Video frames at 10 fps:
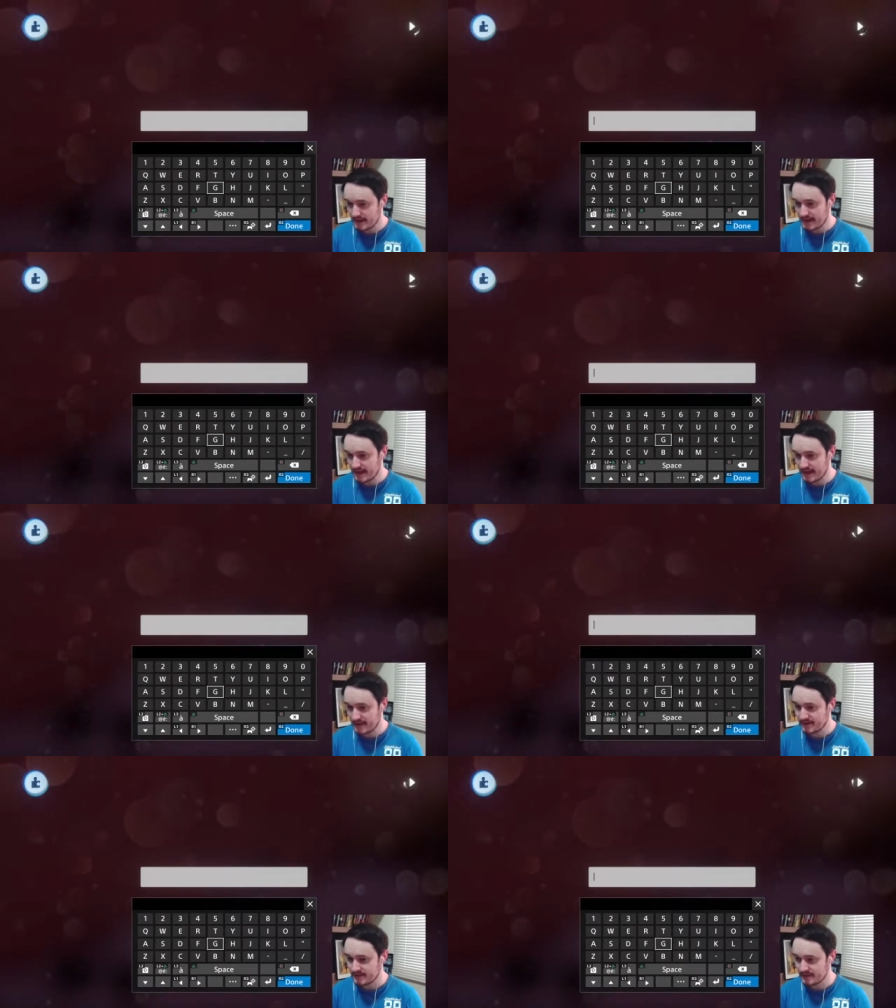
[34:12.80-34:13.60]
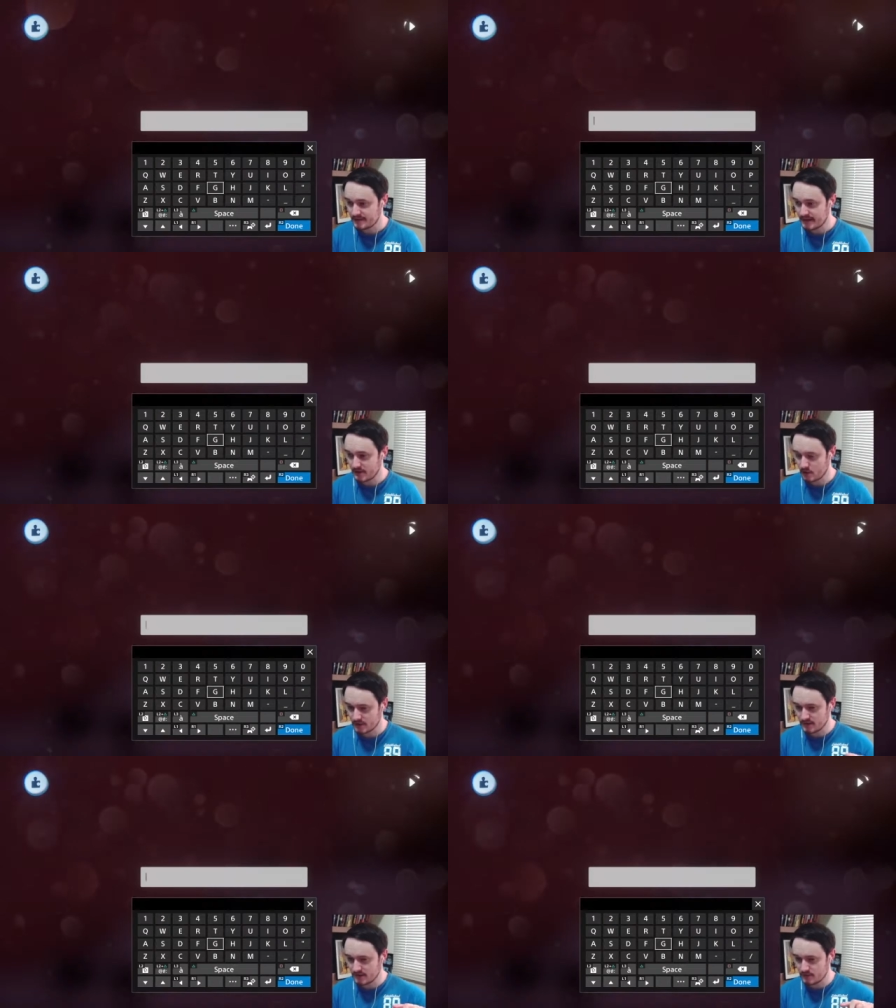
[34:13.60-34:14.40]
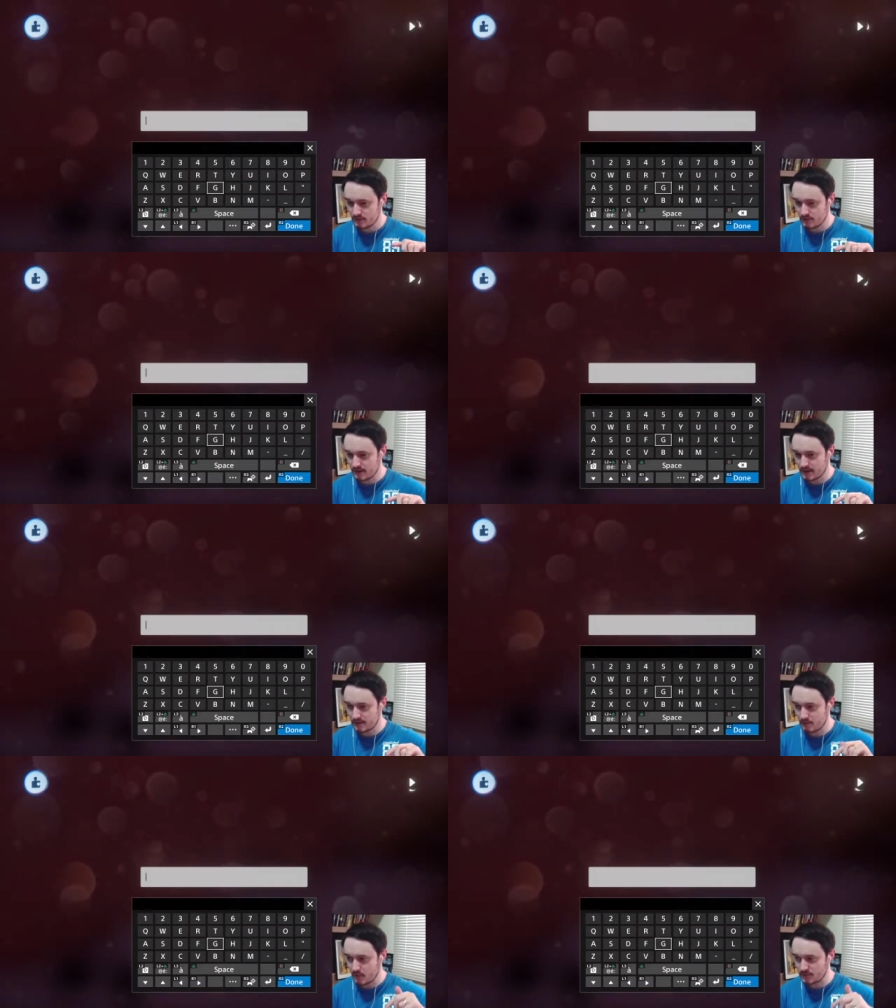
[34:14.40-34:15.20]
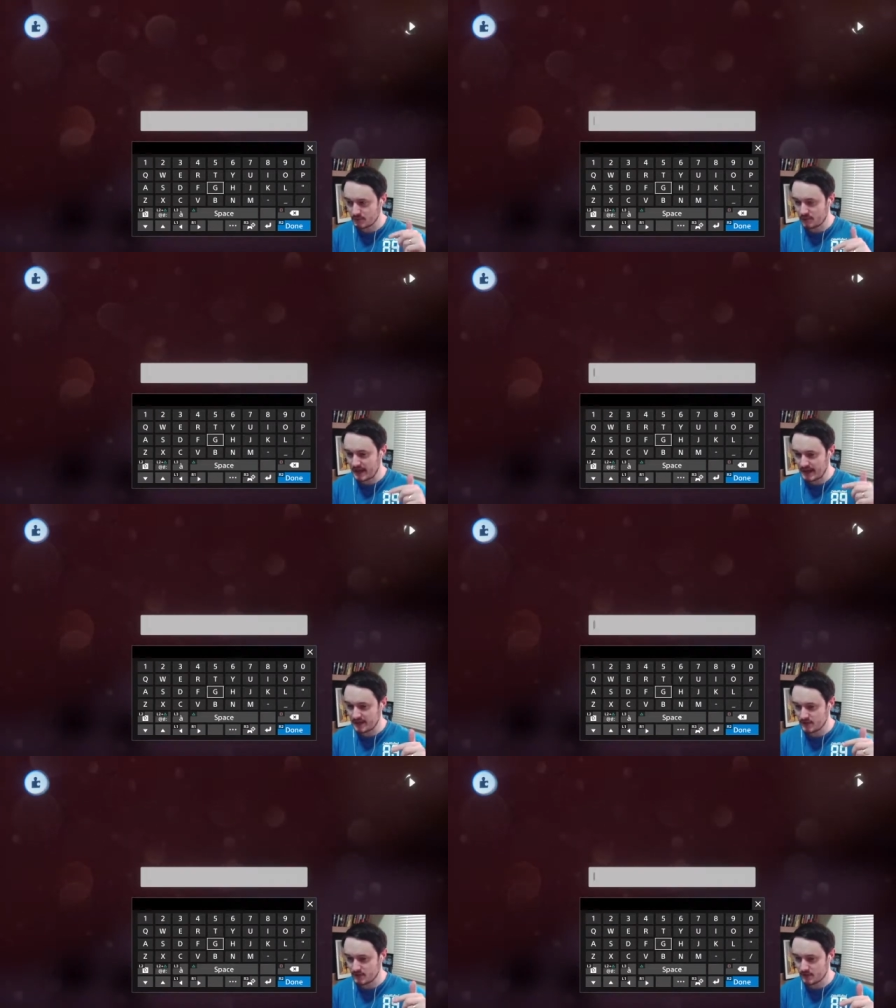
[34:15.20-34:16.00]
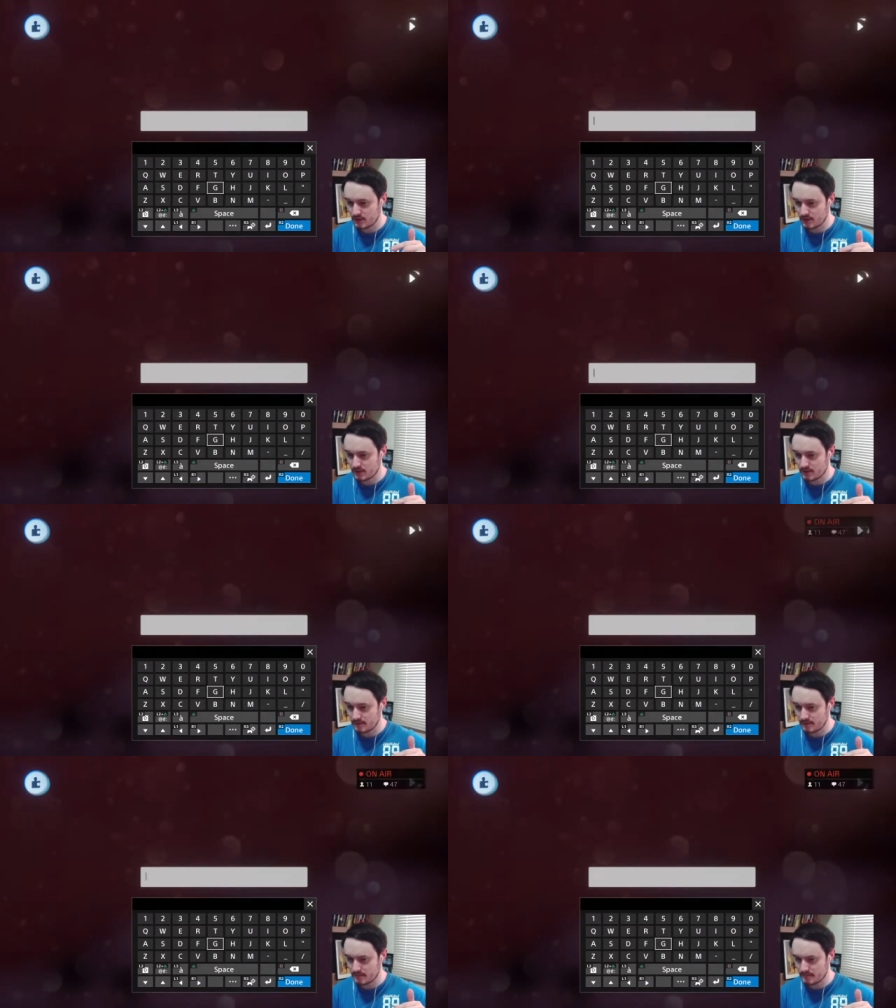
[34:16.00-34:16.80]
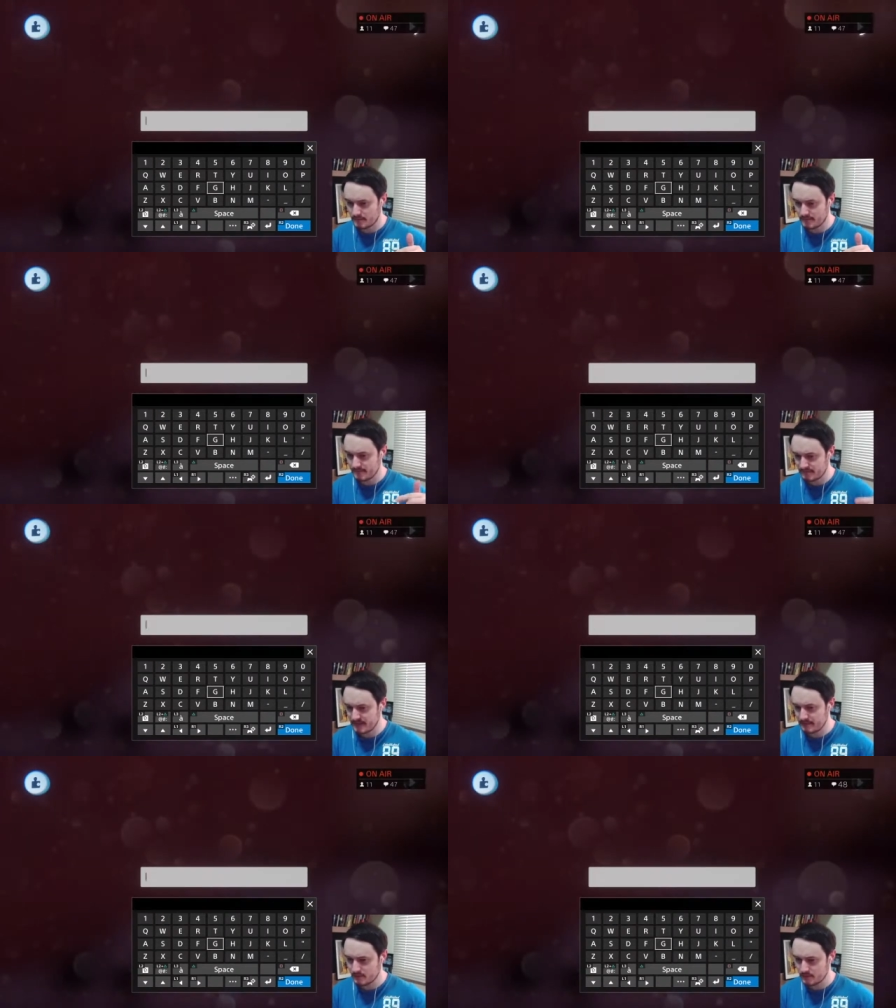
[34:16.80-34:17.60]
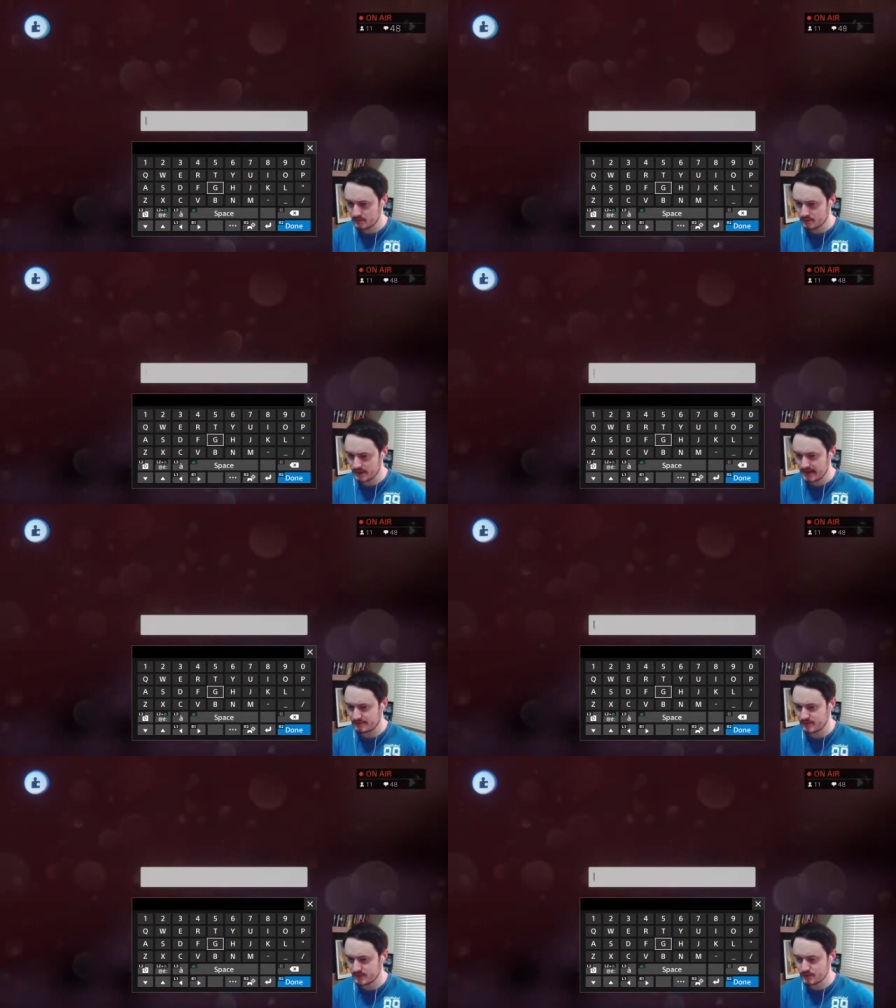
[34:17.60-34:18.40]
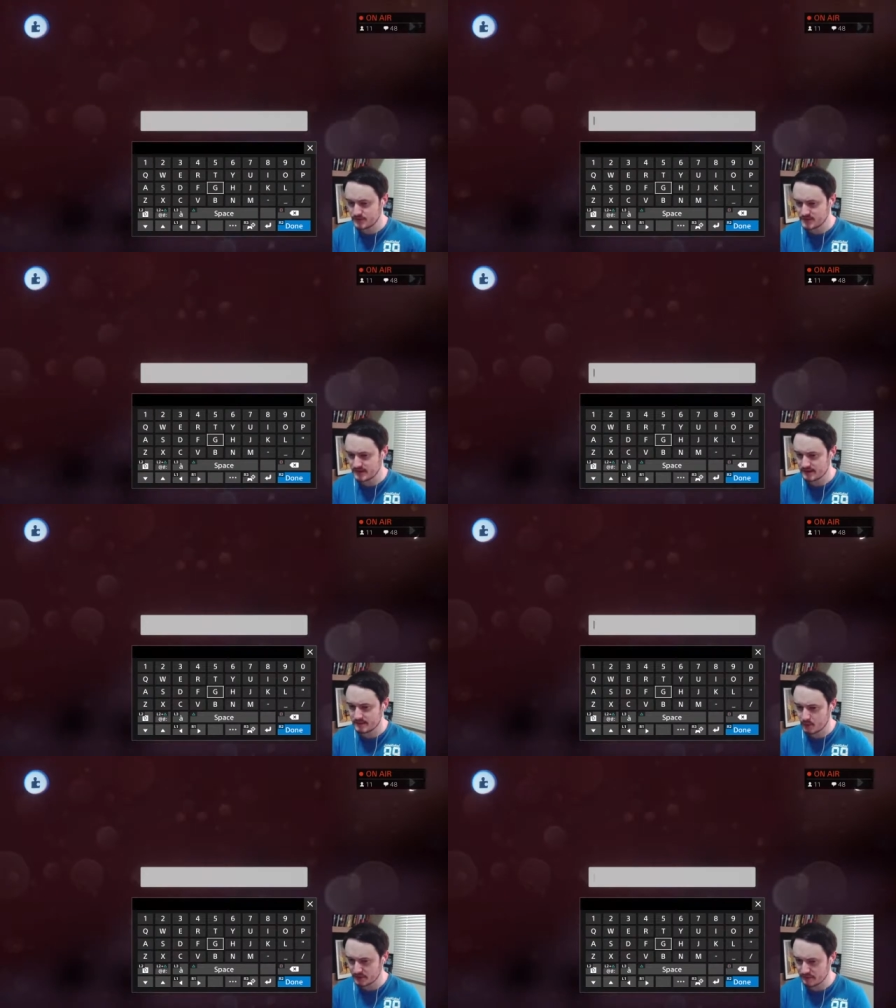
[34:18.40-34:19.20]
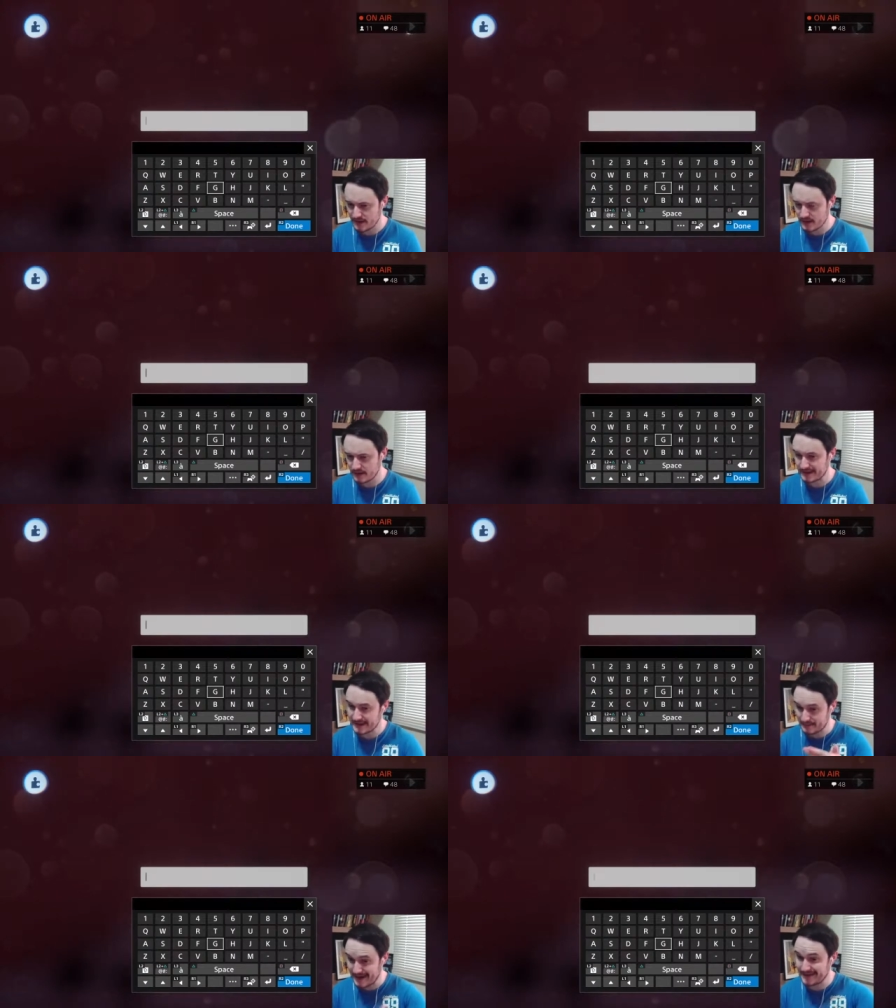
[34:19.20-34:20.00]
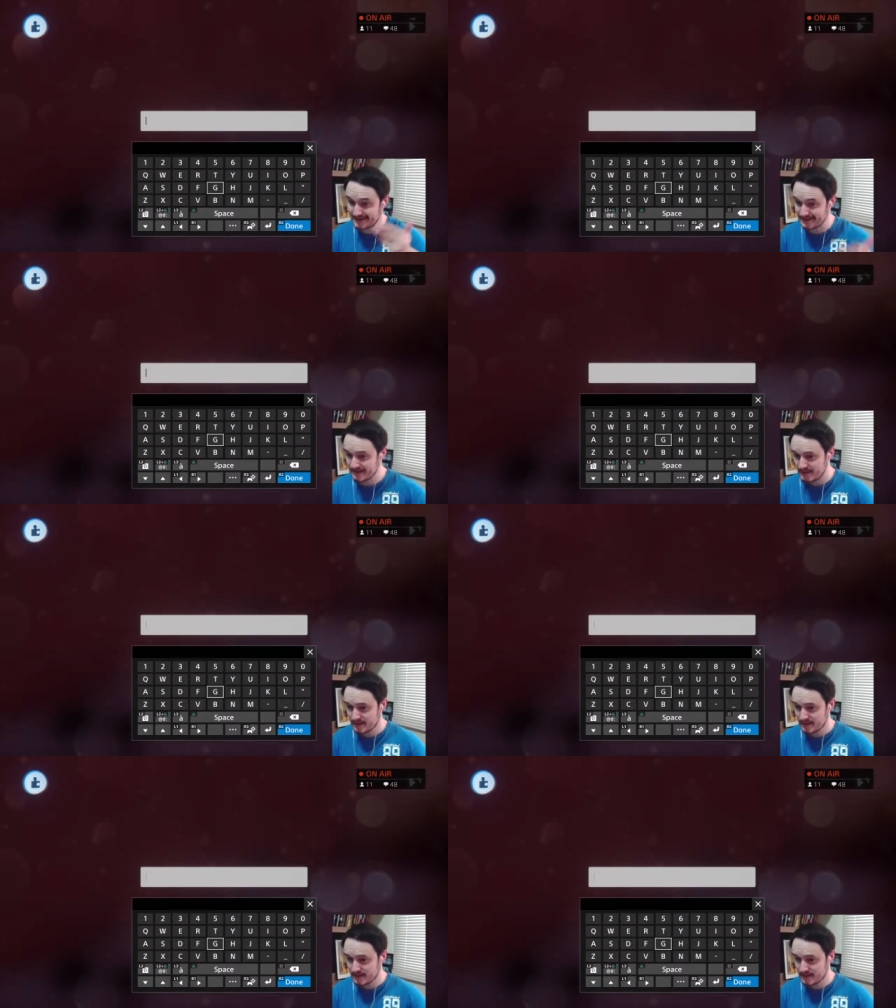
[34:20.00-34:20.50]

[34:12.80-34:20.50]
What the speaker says: And in order to multiply your variable, you have to use the modifier and keep adding.